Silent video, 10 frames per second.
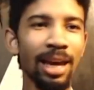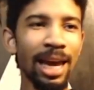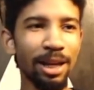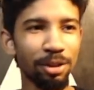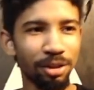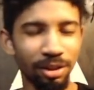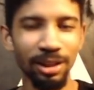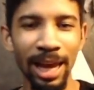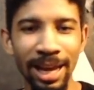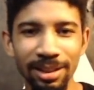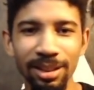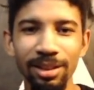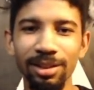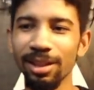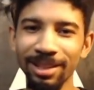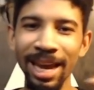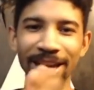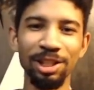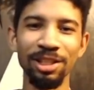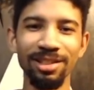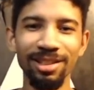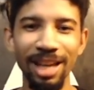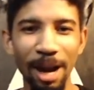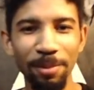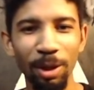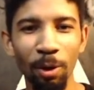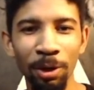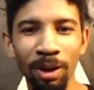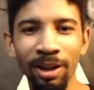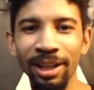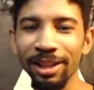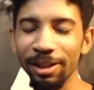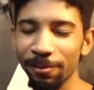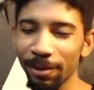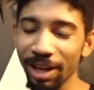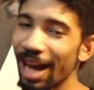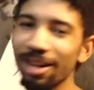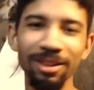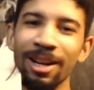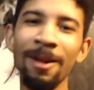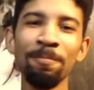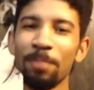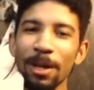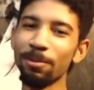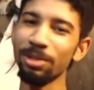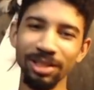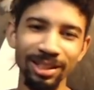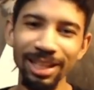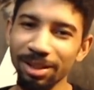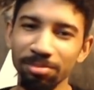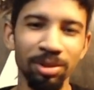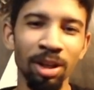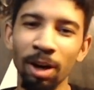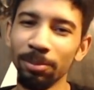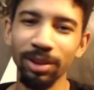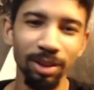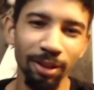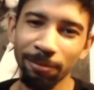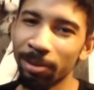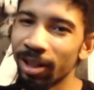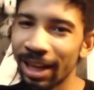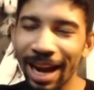haters and antis tangents that I be going on in these videos. I don't, people just say some dumb stuff, bro. And